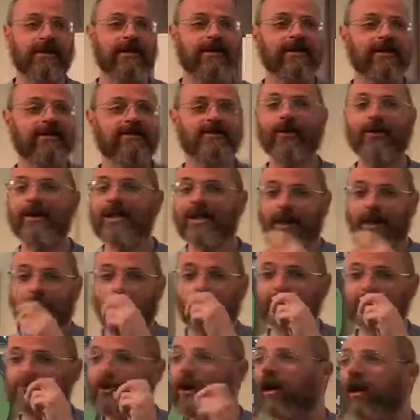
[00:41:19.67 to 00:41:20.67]
So He
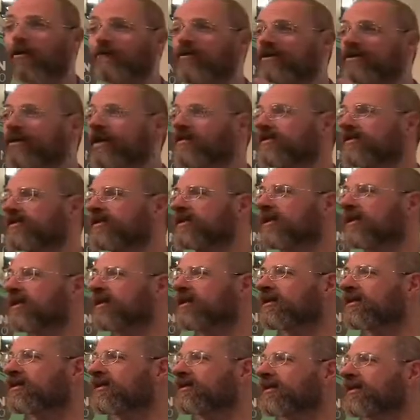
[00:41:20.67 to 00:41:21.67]
knows all of us that are sick.
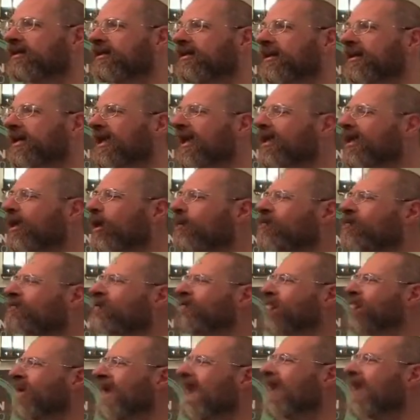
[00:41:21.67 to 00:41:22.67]
He knows the
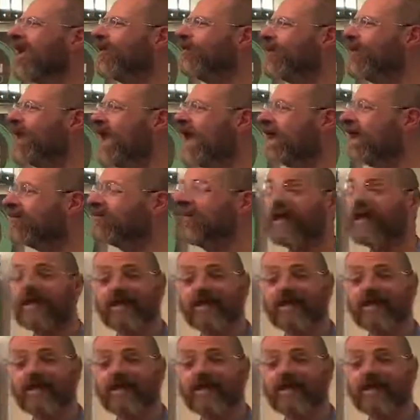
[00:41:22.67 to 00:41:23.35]
pain we have.